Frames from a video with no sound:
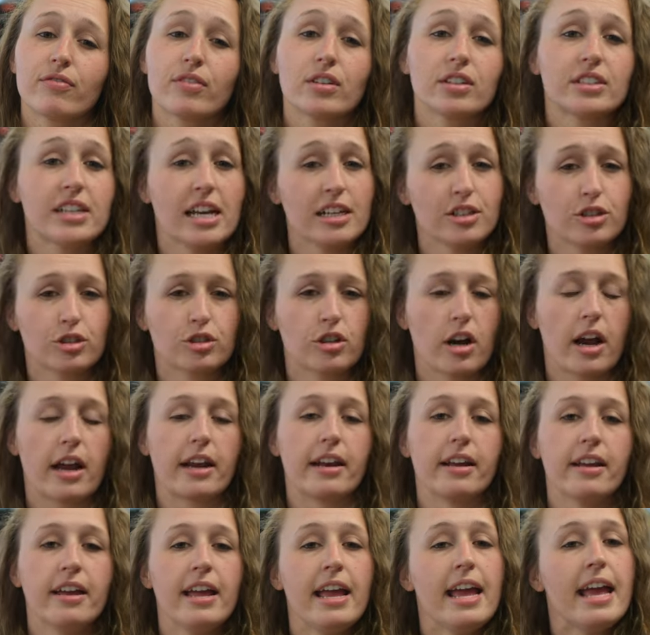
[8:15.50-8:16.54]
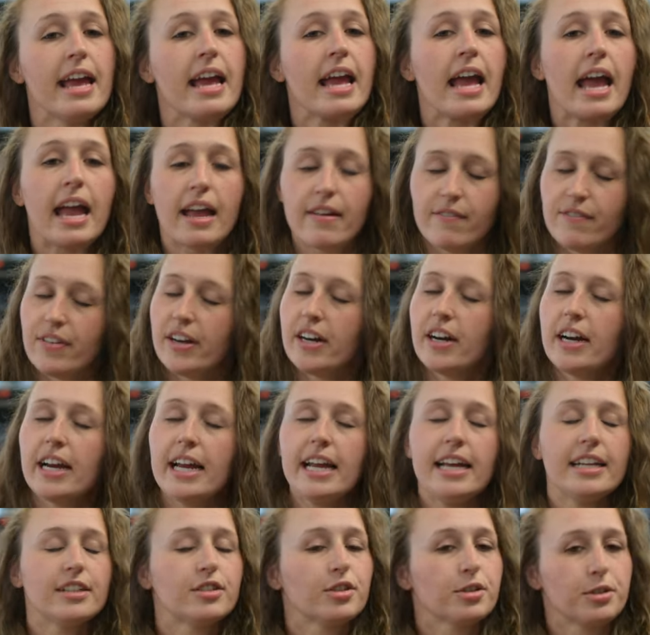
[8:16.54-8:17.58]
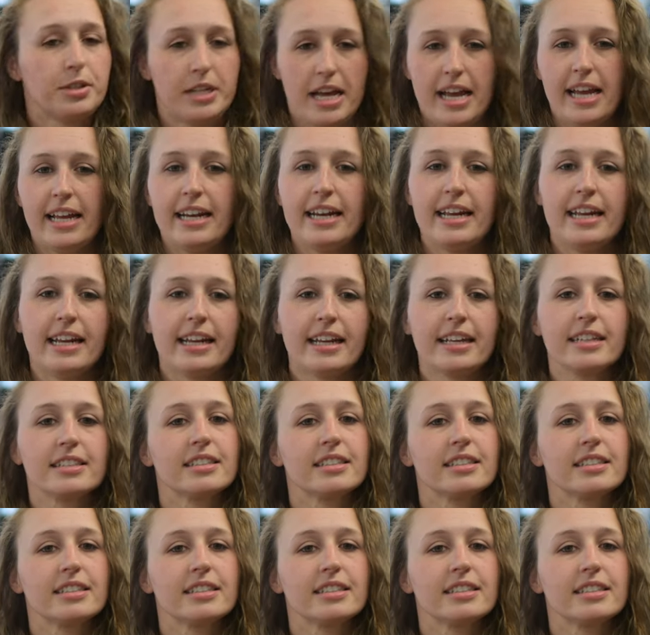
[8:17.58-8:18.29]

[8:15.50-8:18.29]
for a test ride. A very entertaining,